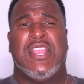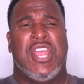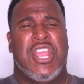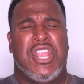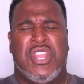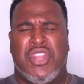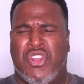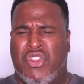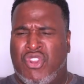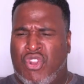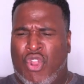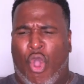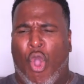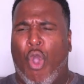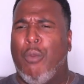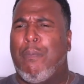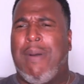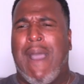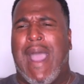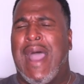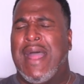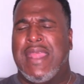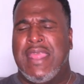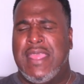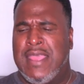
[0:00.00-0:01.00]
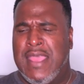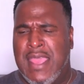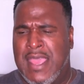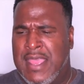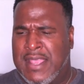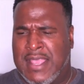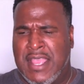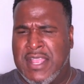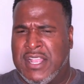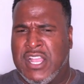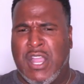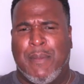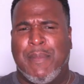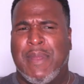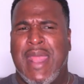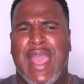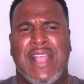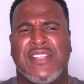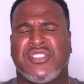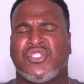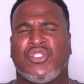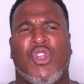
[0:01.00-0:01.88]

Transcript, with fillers: and nobody can come and add